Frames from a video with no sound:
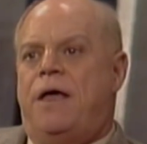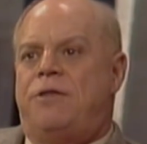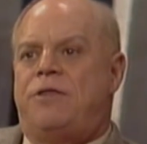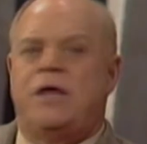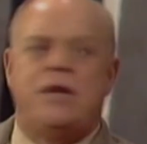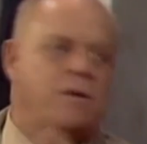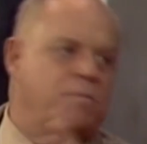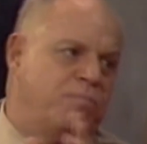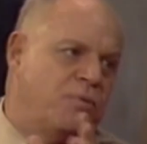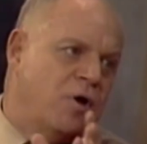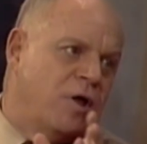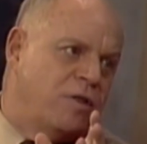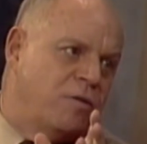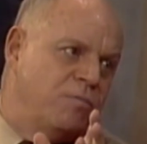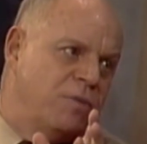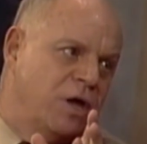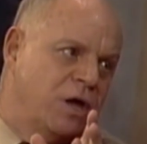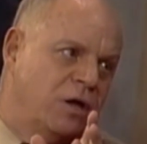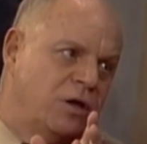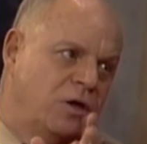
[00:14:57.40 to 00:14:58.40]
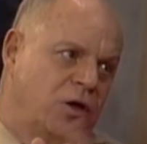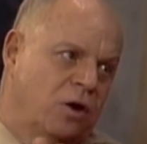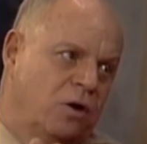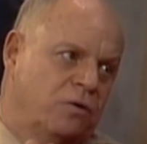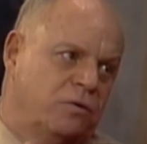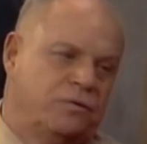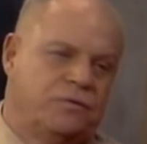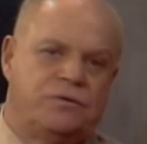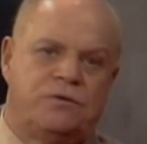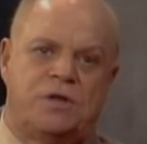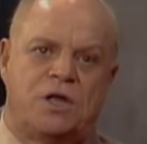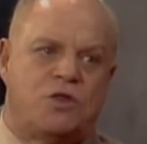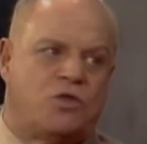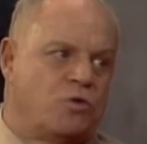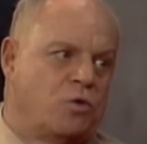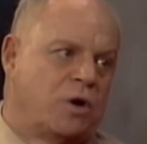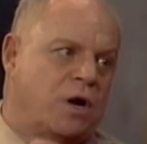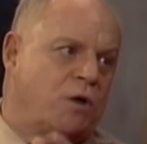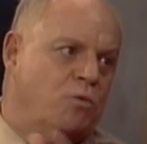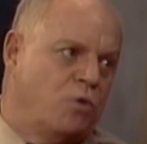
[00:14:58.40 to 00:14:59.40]
They didn't bother me, you know. They
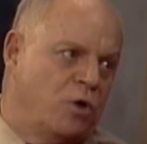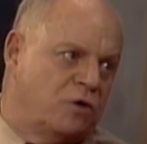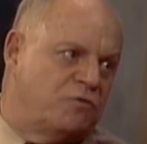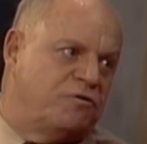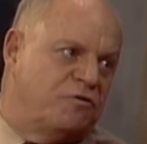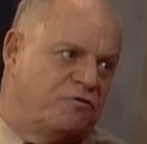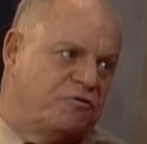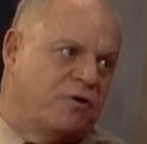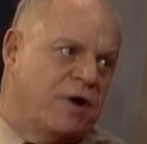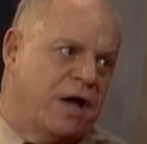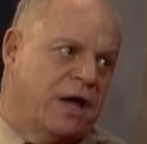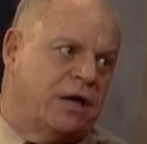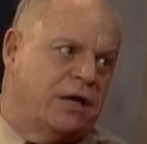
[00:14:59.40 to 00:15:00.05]
thought I worked for Frank.